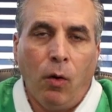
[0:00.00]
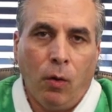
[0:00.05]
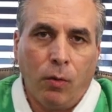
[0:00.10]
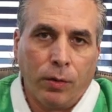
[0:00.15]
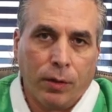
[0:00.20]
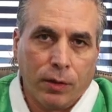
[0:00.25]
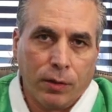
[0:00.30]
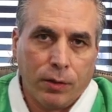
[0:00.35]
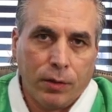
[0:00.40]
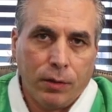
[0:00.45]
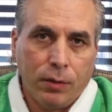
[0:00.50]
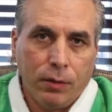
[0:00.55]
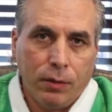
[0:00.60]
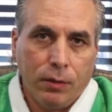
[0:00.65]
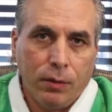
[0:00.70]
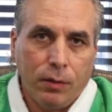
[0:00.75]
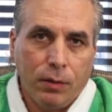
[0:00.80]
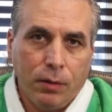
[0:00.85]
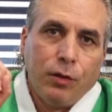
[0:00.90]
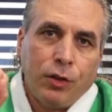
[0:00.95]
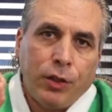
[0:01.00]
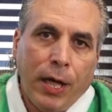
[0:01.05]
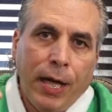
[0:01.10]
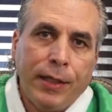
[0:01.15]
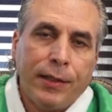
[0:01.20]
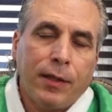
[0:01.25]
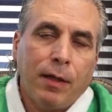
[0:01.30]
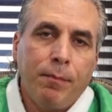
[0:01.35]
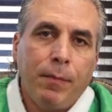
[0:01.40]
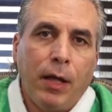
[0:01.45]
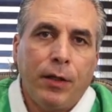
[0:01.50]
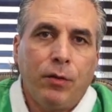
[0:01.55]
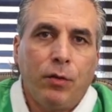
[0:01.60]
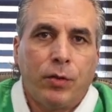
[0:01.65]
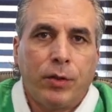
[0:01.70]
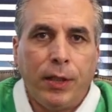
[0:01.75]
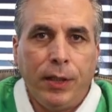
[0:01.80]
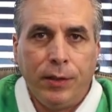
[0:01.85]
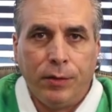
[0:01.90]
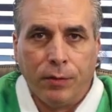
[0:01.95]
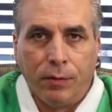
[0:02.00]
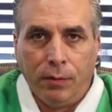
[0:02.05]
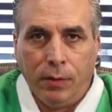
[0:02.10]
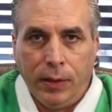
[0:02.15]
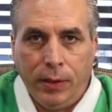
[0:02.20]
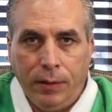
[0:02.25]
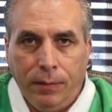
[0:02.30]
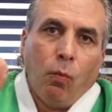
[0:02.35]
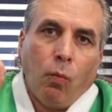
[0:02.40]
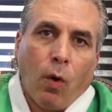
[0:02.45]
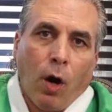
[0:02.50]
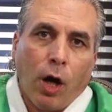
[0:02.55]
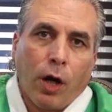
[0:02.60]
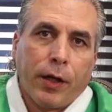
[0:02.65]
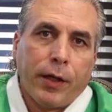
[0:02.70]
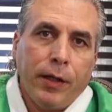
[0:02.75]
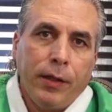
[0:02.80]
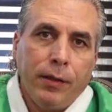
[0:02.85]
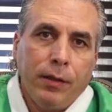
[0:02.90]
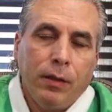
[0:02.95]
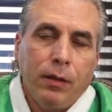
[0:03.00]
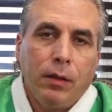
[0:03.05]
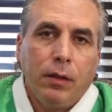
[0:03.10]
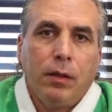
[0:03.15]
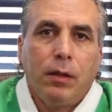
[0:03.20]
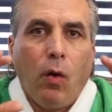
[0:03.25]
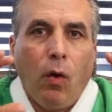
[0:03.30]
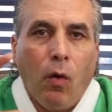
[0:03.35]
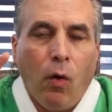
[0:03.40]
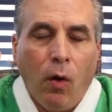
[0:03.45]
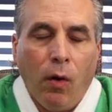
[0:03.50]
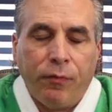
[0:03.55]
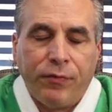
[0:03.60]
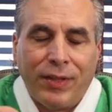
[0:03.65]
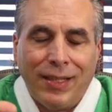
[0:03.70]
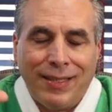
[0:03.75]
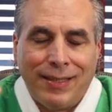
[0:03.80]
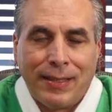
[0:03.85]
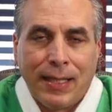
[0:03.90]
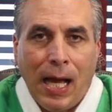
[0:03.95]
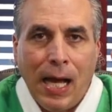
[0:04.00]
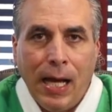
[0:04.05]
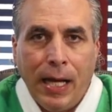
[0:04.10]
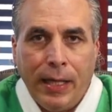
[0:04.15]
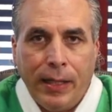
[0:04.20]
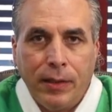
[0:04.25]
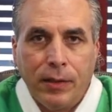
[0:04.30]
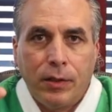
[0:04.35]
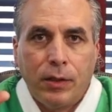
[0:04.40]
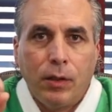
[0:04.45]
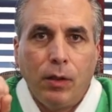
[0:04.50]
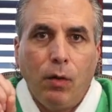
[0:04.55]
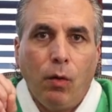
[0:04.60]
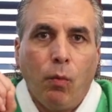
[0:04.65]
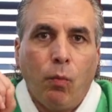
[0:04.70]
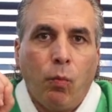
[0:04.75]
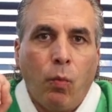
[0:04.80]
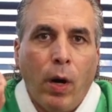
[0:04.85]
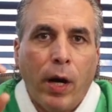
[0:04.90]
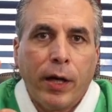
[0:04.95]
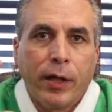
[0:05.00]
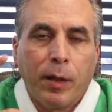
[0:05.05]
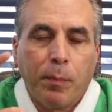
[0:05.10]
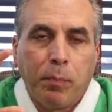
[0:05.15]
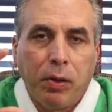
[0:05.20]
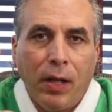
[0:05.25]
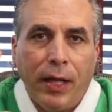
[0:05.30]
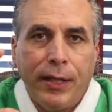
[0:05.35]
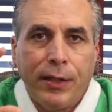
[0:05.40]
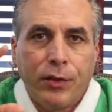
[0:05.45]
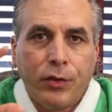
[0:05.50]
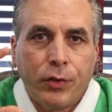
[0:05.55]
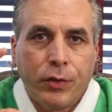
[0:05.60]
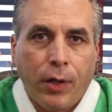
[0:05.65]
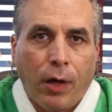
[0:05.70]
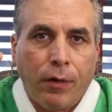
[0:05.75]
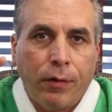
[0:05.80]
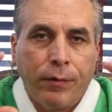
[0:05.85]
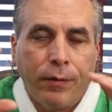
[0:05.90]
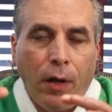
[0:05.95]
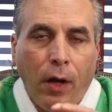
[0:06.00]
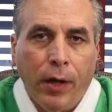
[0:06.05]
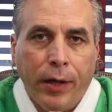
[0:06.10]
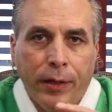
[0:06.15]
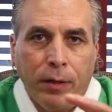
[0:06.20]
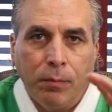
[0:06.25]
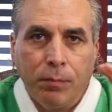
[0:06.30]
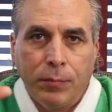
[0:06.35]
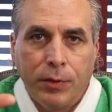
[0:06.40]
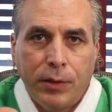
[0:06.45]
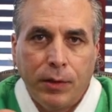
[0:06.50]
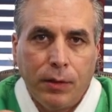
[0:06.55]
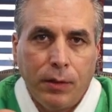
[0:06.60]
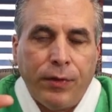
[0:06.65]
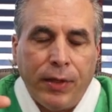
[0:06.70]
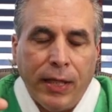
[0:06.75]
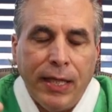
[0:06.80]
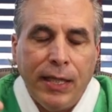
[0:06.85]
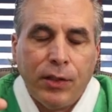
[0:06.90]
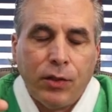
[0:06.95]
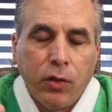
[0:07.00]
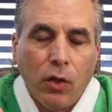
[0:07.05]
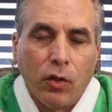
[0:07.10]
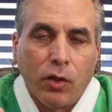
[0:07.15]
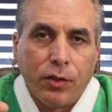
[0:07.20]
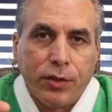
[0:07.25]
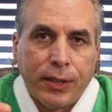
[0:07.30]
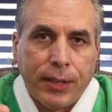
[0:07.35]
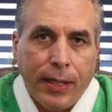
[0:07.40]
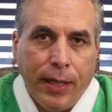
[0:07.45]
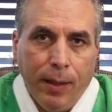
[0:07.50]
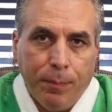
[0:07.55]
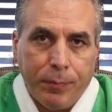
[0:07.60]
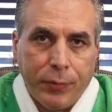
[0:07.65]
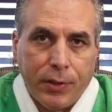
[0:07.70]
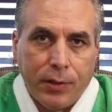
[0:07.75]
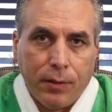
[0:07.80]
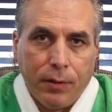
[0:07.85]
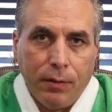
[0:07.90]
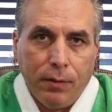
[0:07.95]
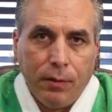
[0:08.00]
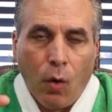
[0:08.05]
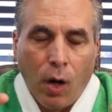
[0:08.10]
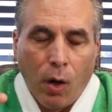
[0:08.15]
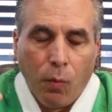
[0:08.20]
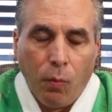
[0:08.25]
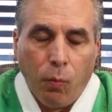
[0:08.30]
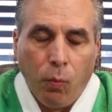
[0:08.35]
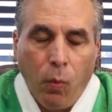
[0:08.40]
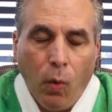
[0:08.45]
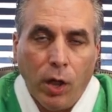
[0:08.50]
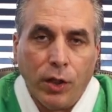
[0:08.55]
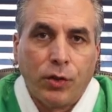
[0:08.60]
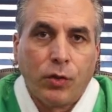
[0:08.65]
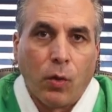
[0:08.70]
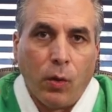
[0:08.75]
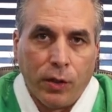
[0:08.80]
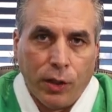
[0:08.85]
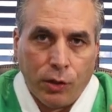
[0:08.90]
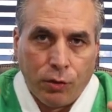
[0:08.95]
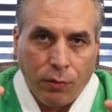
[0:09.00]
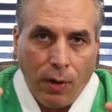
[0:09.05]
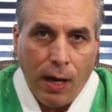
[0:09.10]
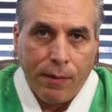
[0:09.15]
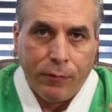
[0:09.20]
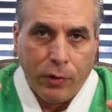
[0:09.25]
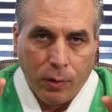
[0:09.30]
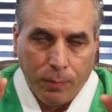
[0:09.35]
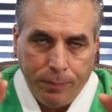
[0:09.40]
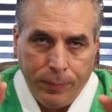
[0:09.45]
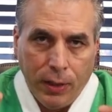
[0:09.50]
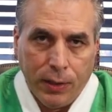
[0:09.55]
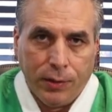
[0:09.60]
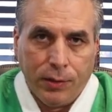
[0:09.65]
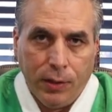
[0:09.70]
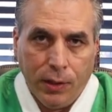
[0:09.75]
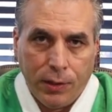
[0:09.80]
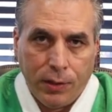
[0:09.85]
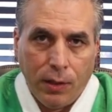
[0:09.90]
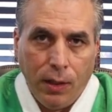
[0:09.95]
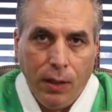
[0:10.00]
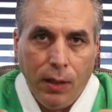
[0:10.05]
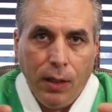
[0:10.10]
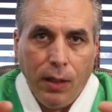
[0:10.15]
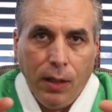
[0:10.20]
owners, changing the menu seasonally, working off designs, where to place certain items. These little tips are what's going to drive your business.